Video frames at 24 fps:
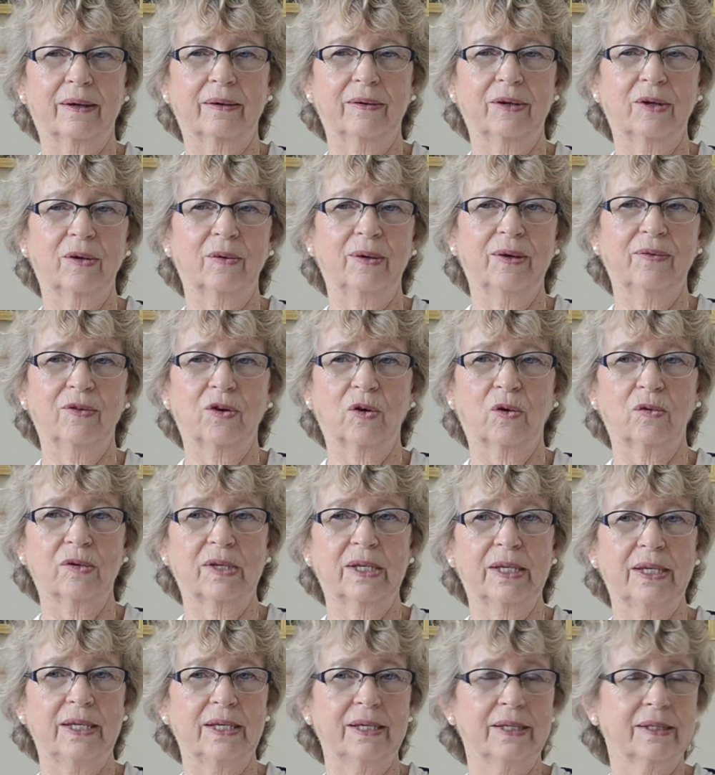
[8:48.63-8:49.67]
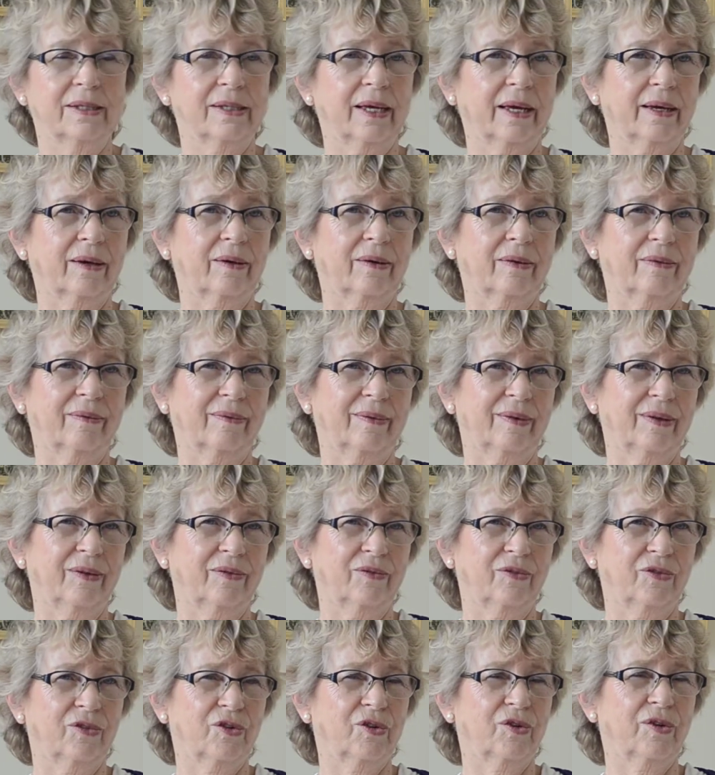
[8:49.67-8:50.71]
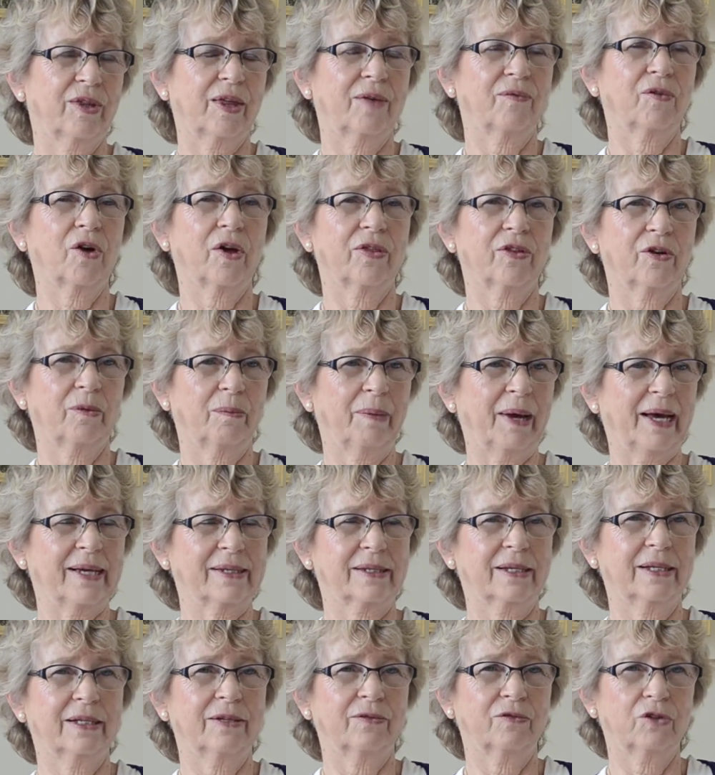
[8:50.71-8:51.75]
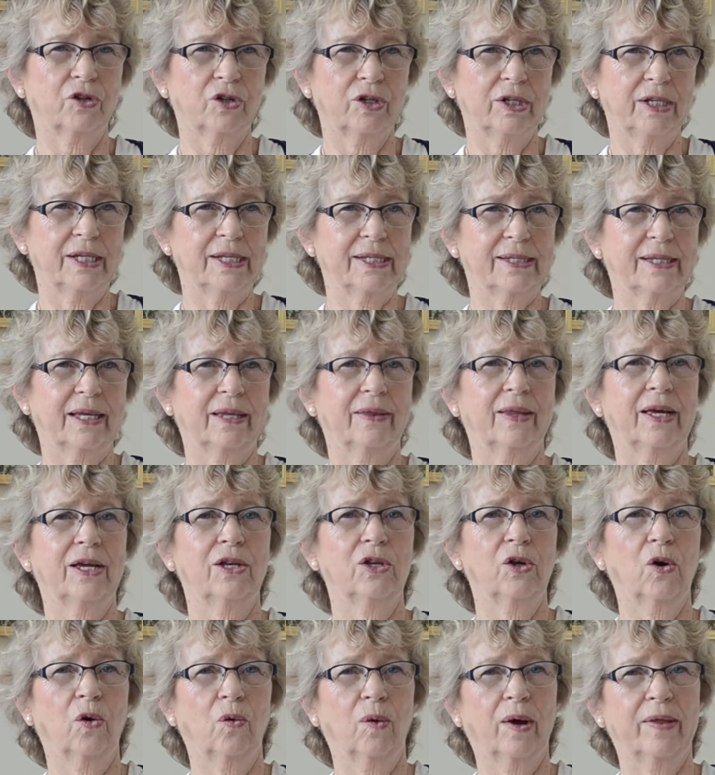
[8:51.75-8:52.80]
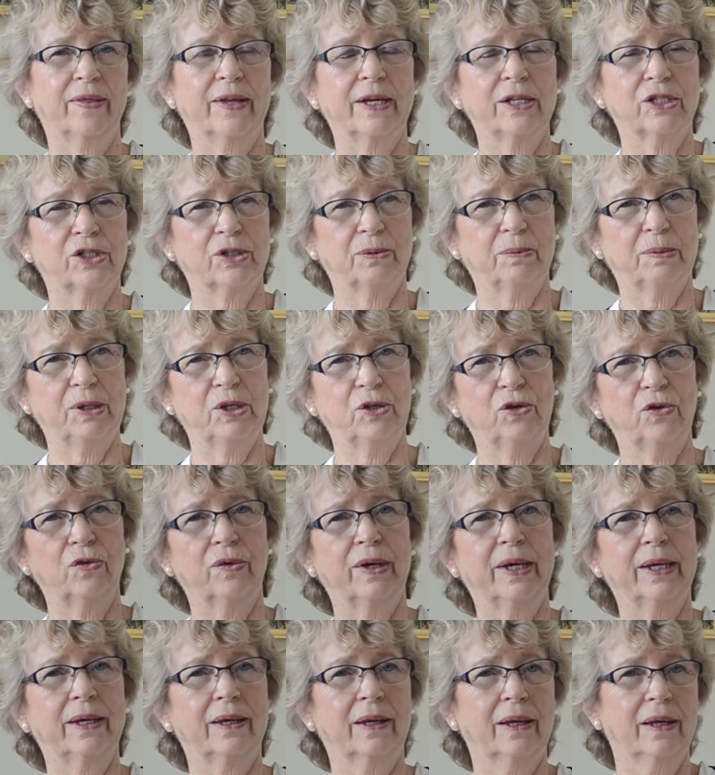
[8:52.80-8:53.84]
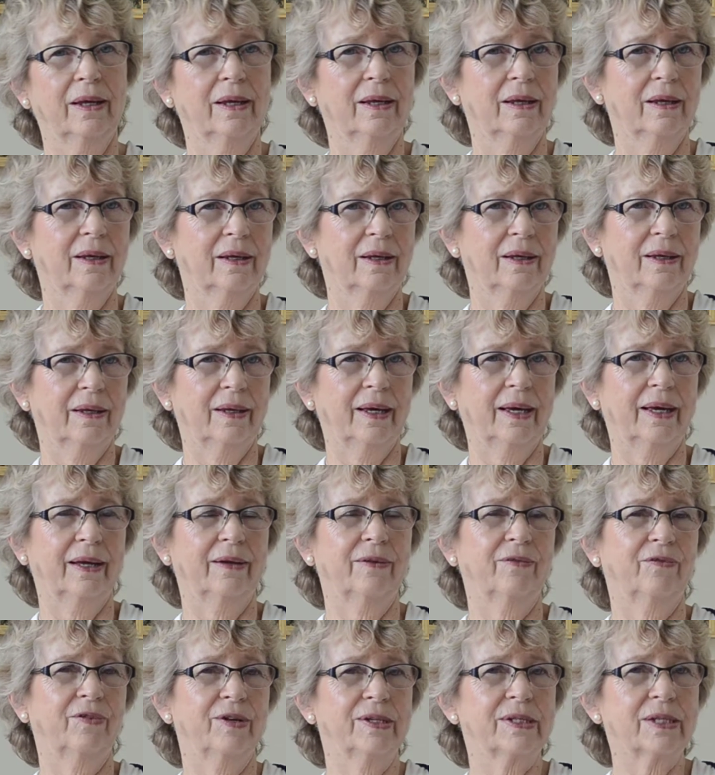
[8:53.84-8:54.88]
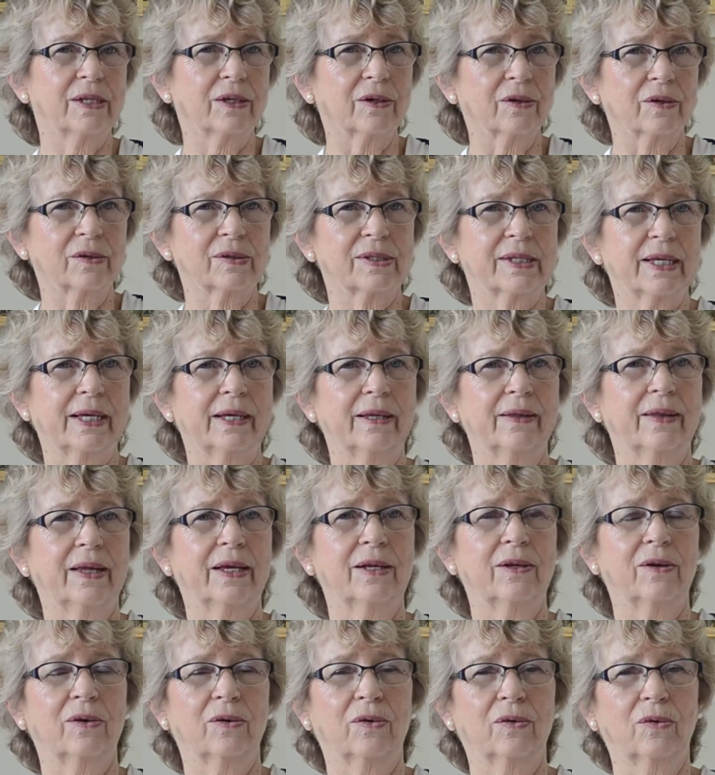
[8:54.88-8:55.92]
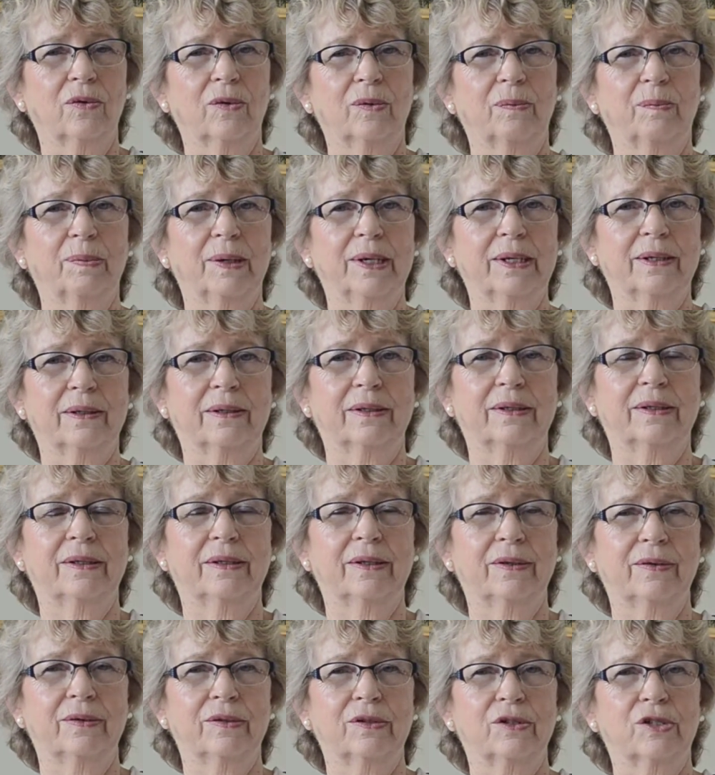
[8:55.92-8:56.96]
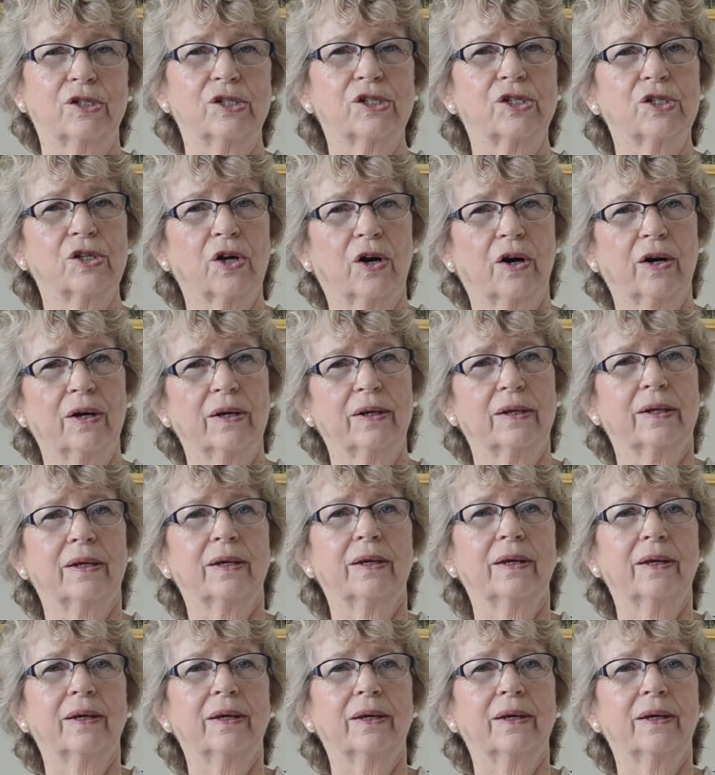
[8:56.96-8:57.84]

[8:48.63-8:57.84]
Even OTs, like, sure, they've got their basket of goodies that they know what they should be doing, and physios, they know, but to start